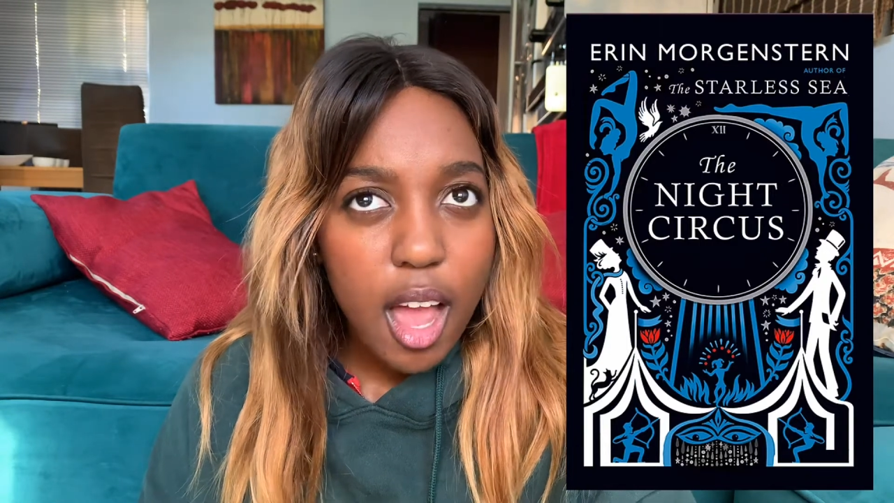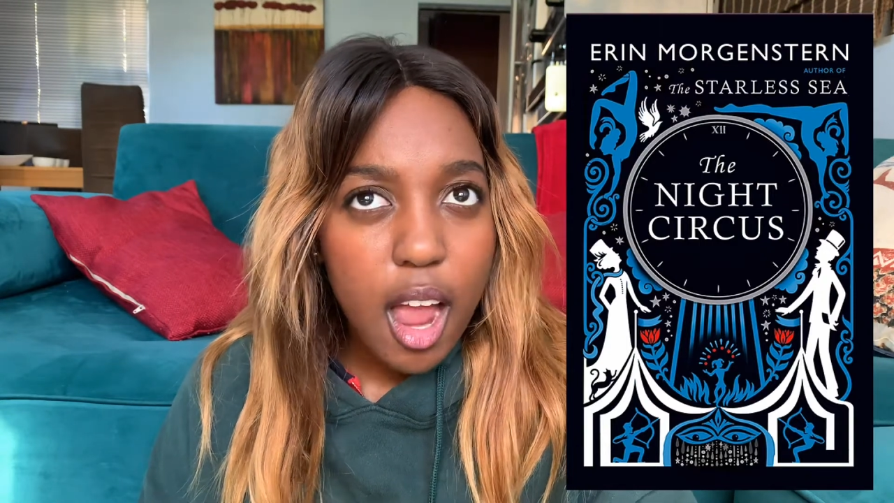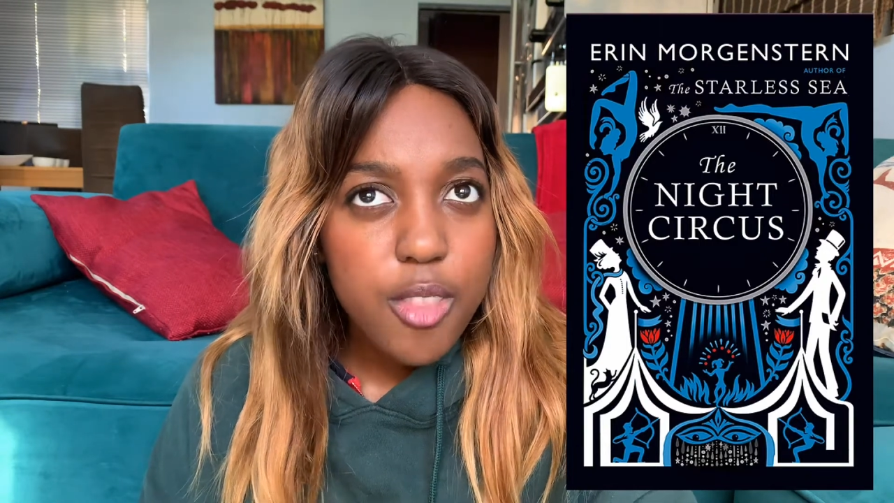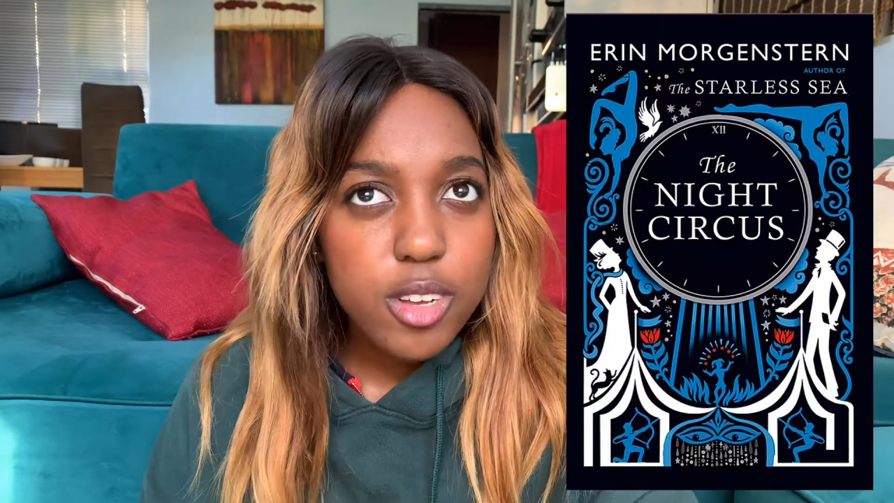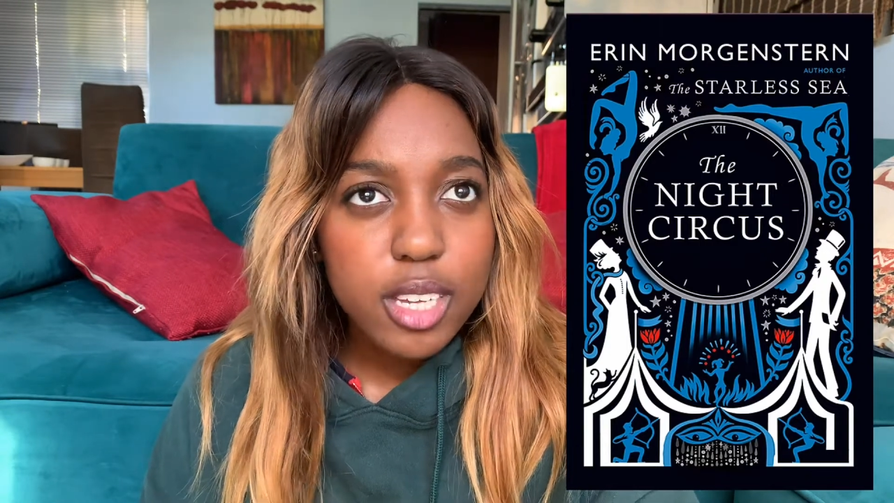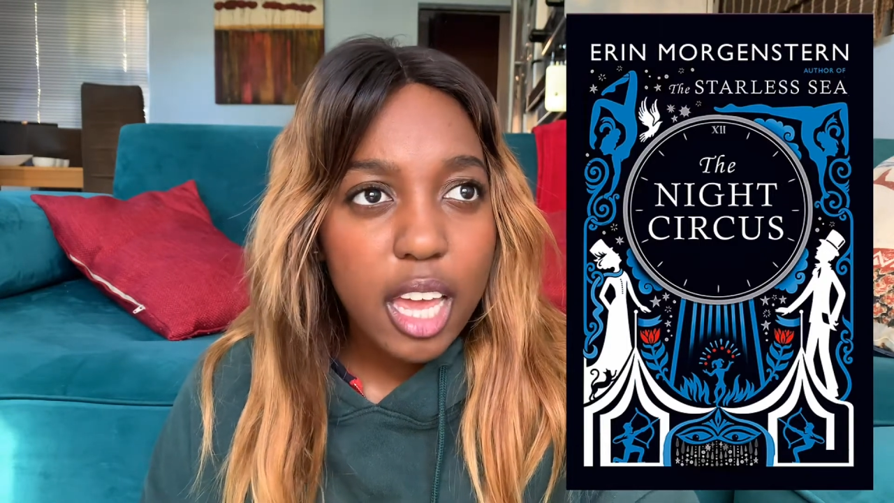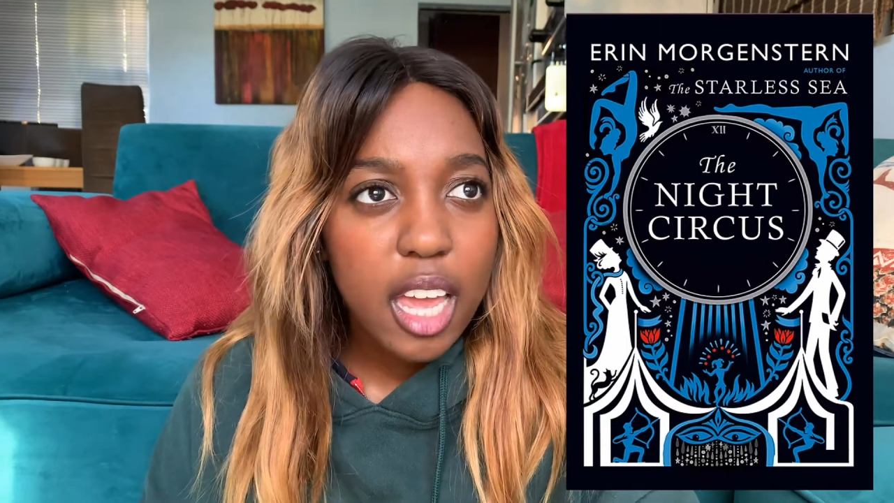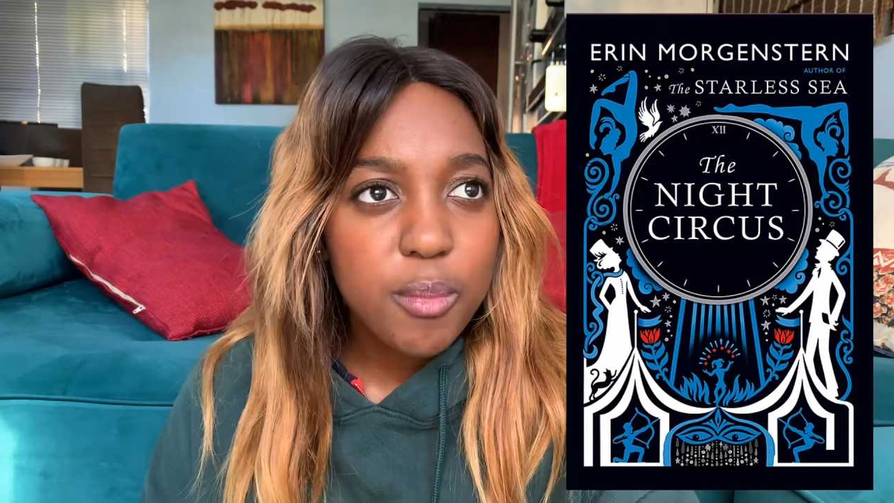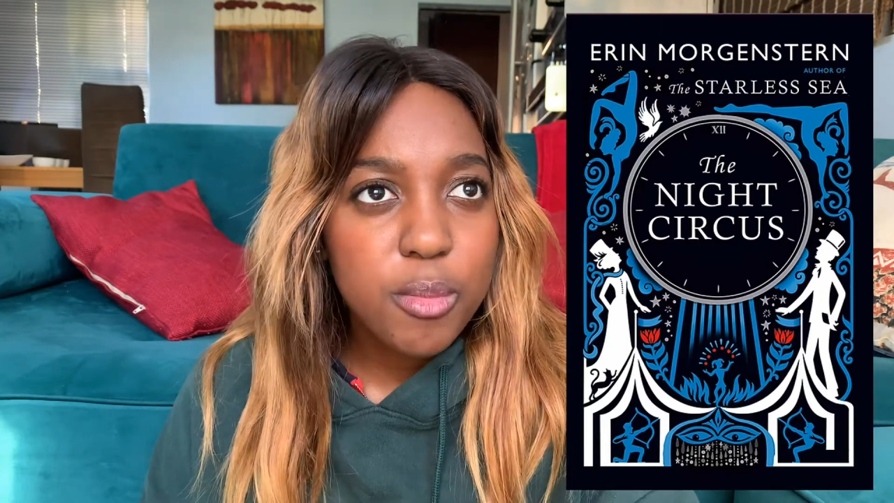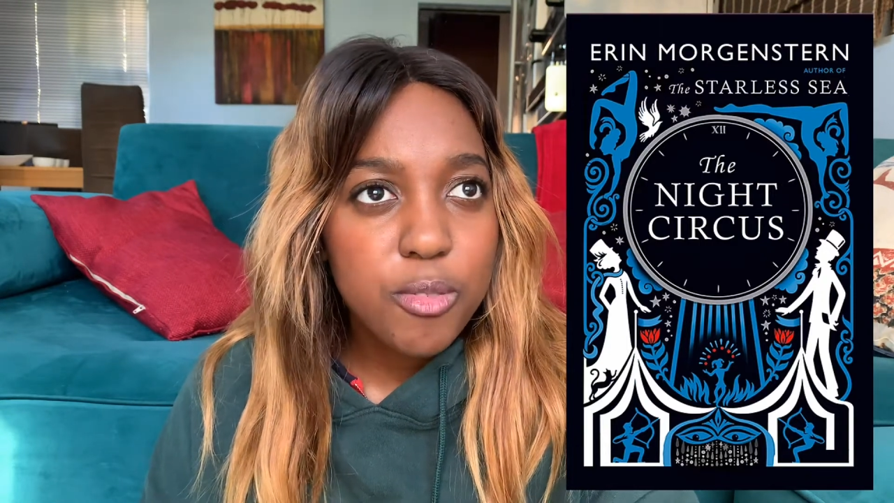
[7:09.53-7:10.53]
other
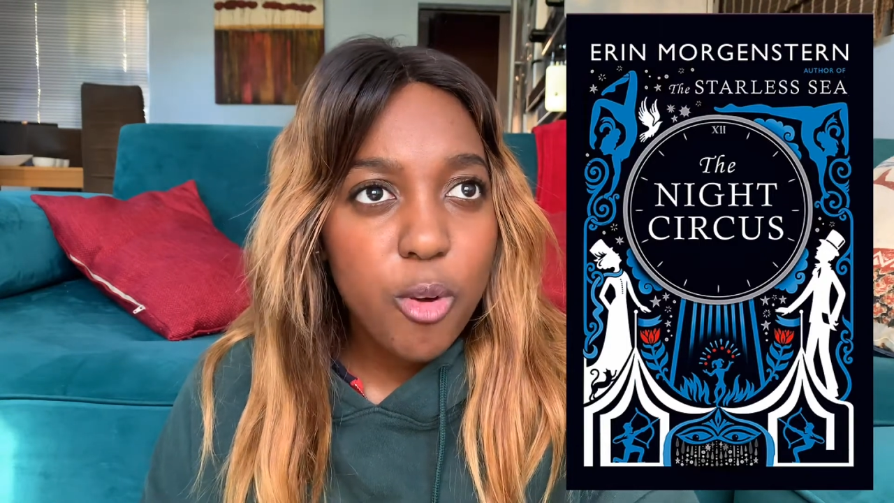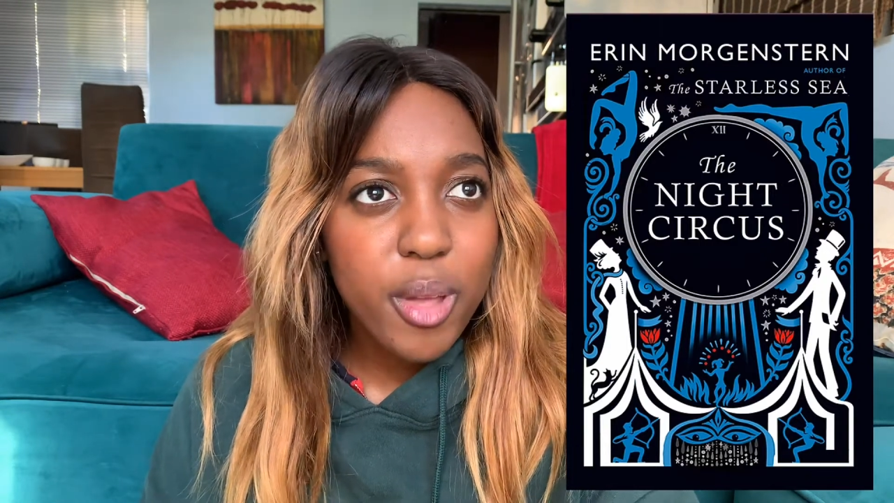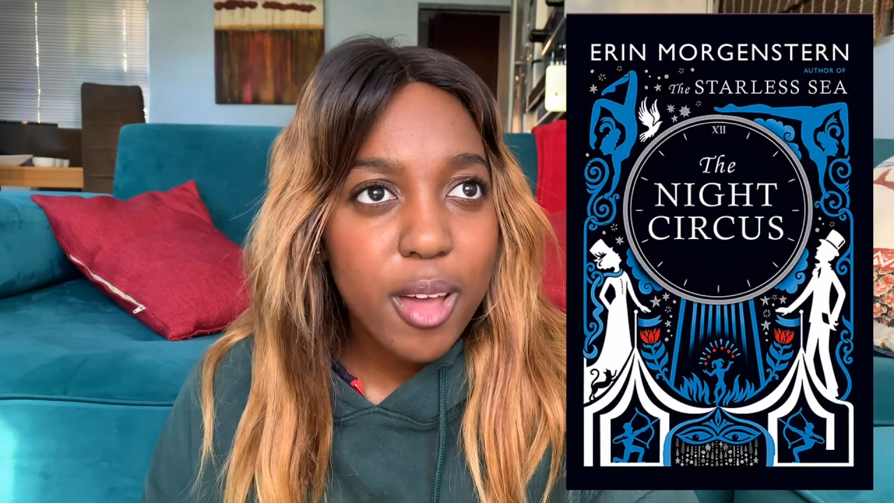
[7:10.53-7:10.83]
time before we